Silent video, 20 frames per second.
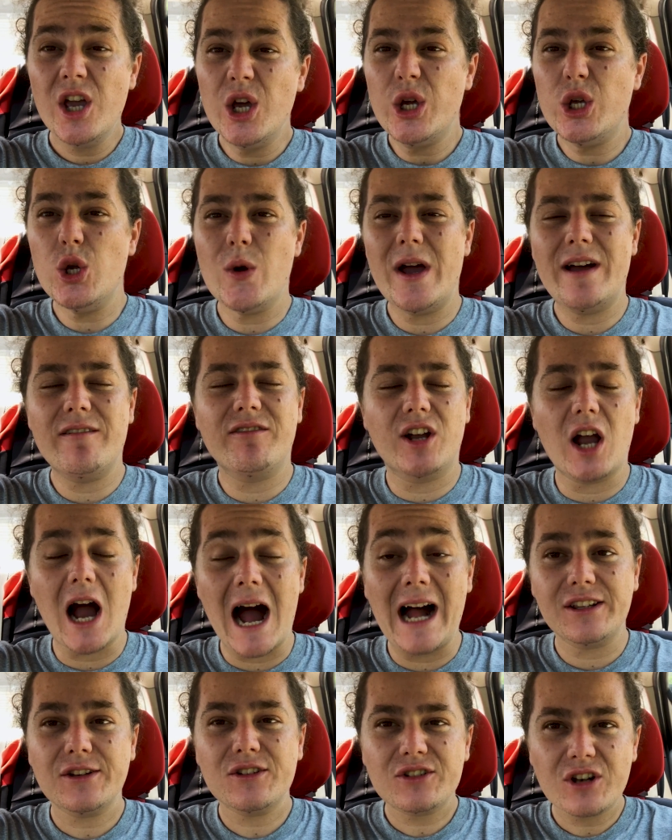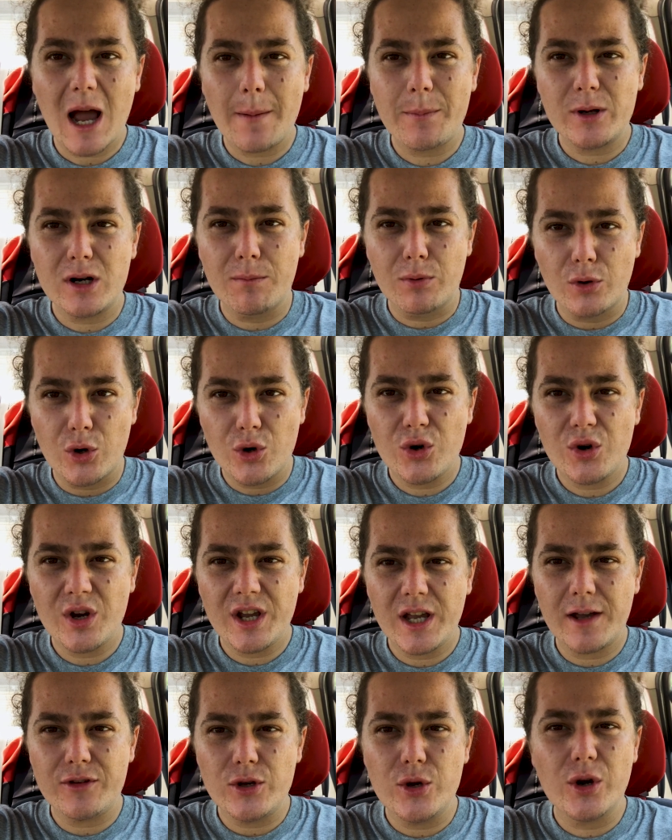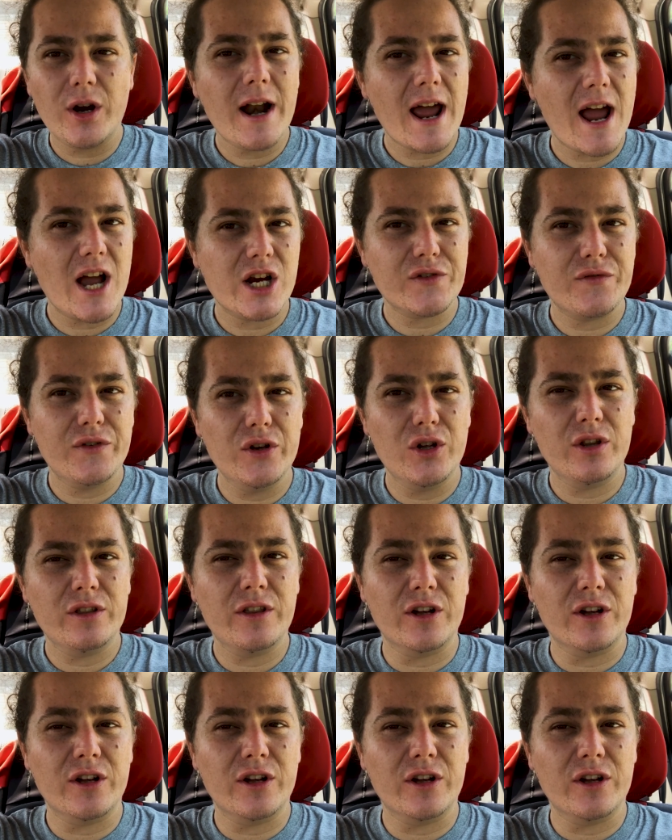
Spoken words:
You have got to stop at a brewery if you're in Asheville.